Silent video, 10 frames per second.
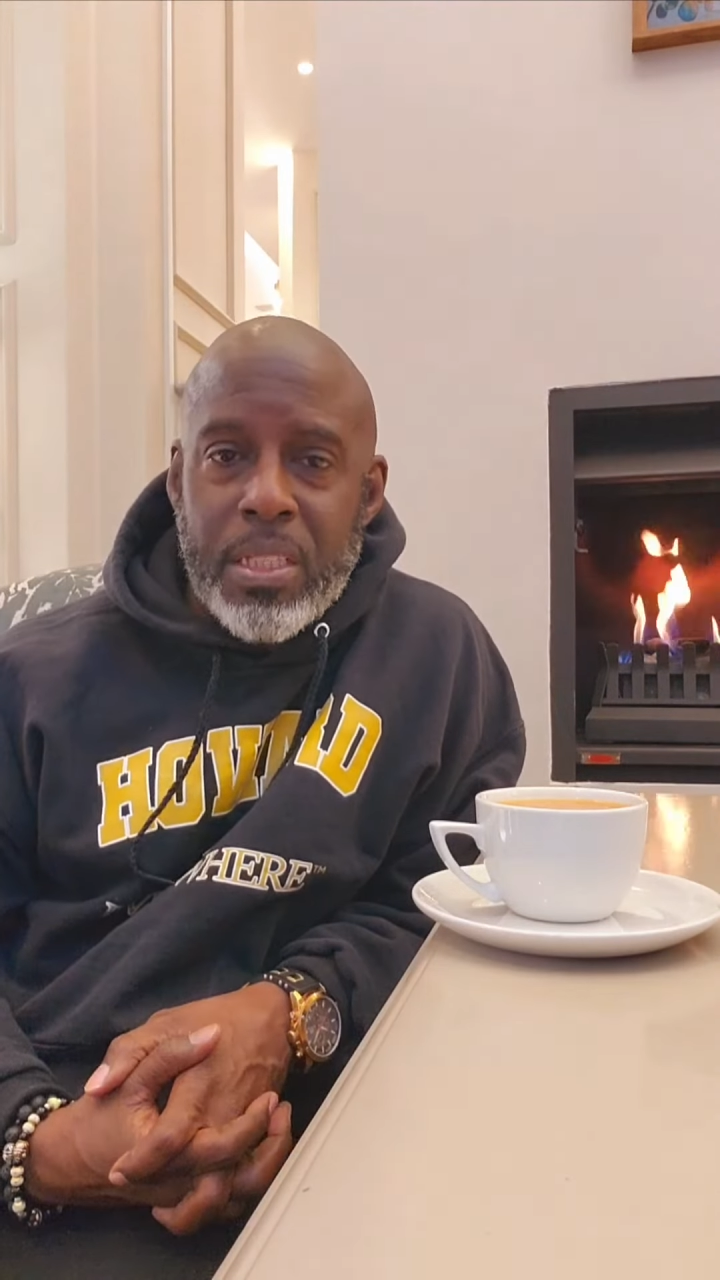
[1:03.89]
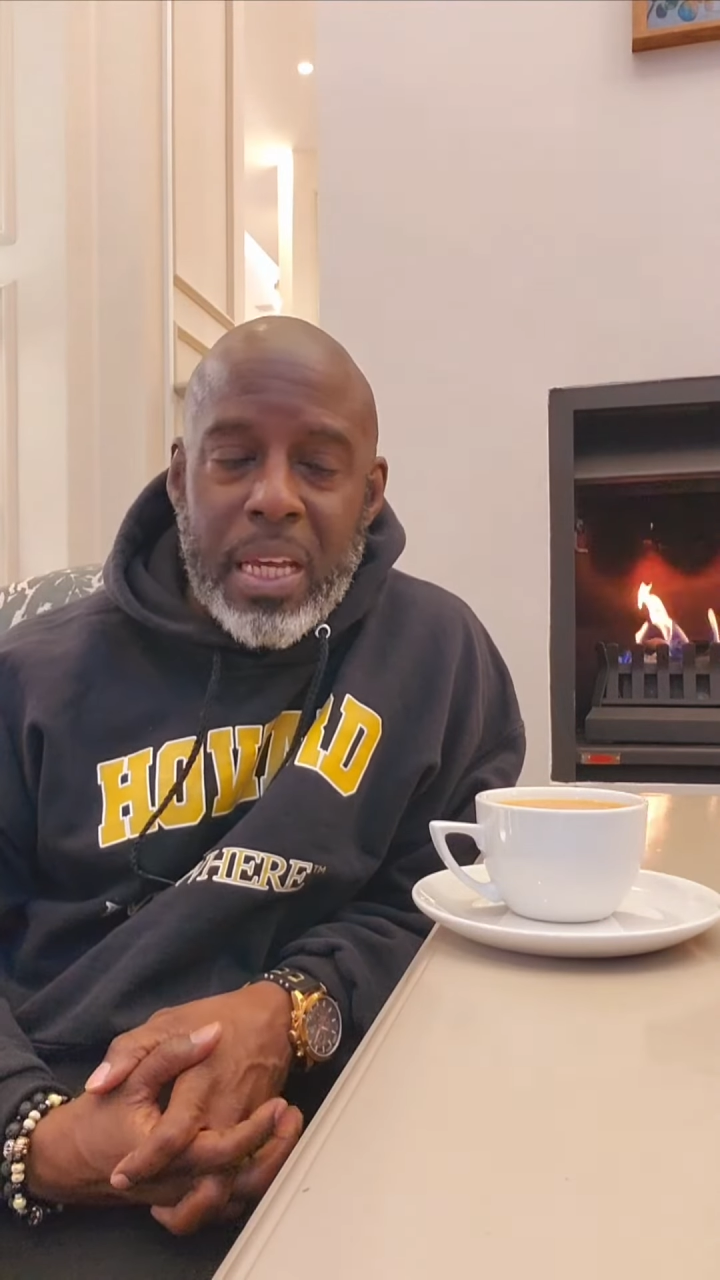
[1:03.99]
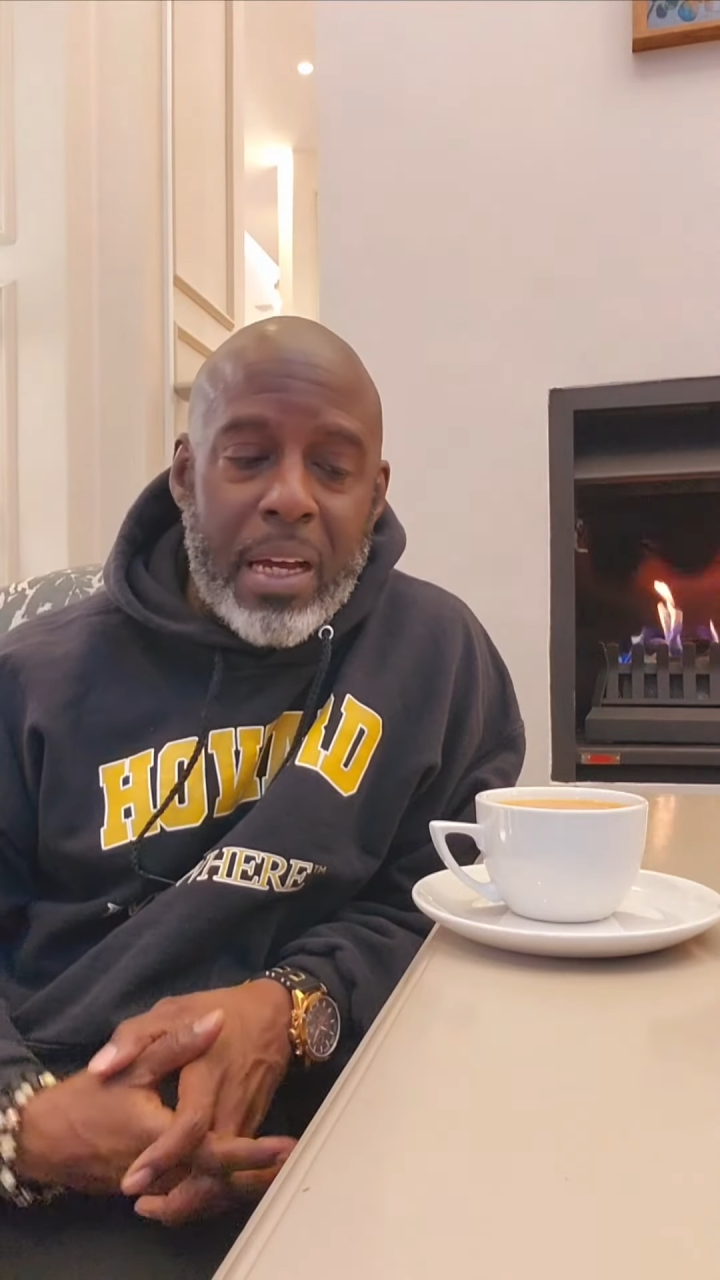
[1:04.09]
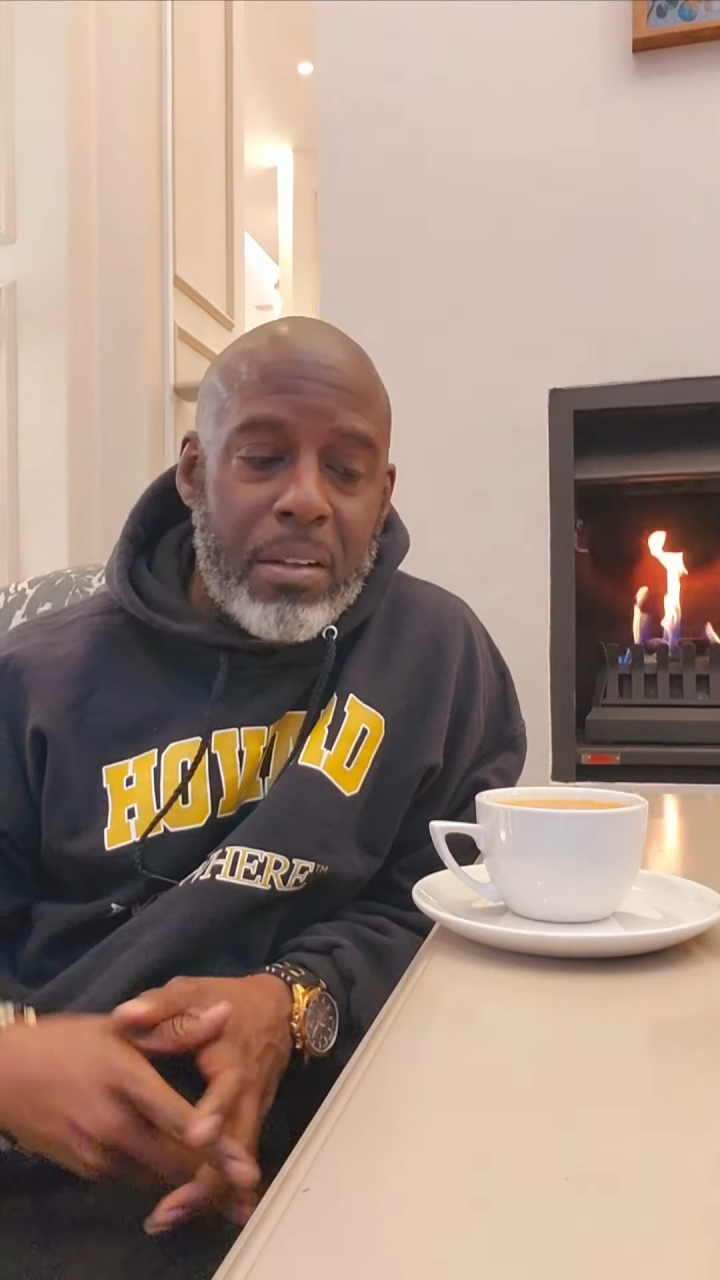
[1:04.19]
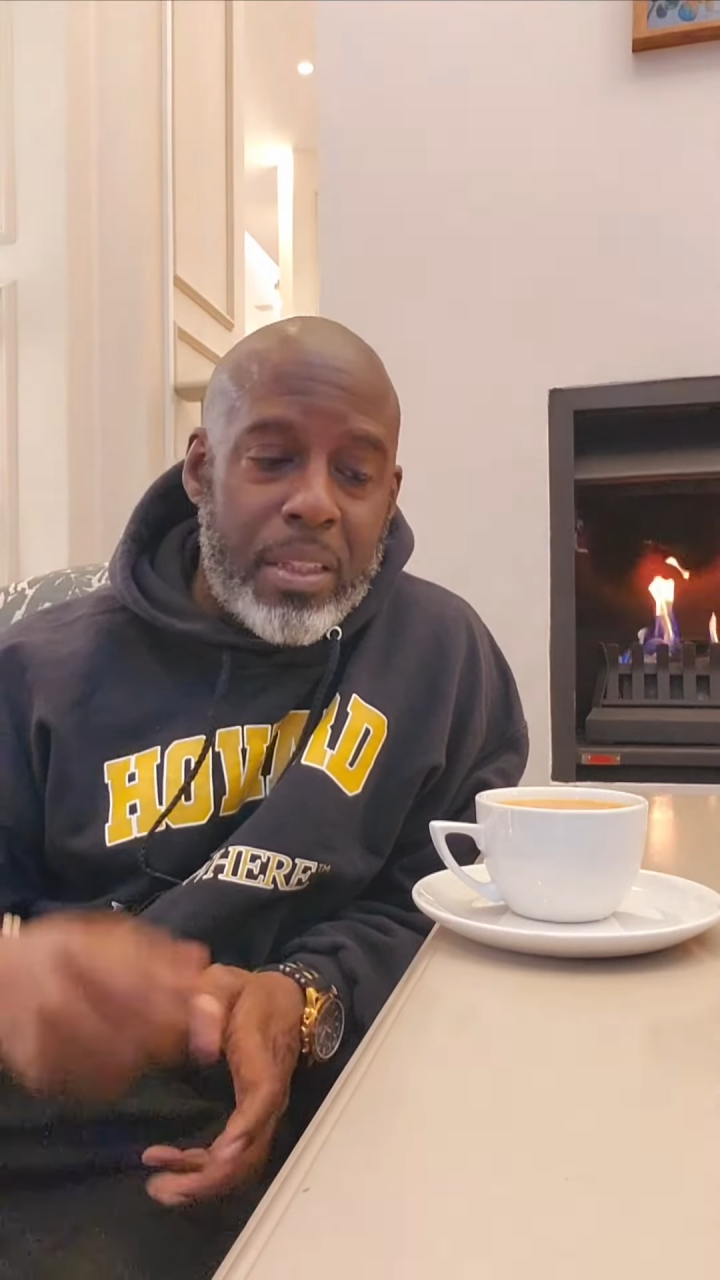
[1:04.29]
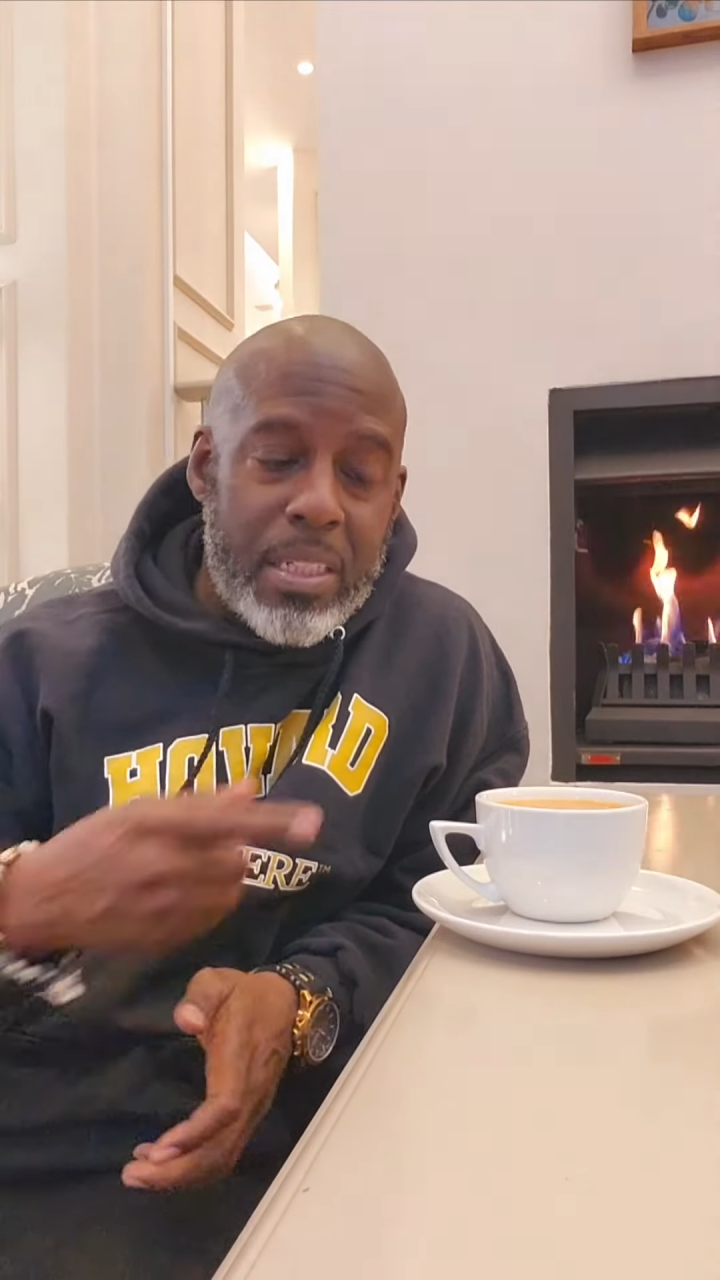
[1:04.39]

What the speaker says: to how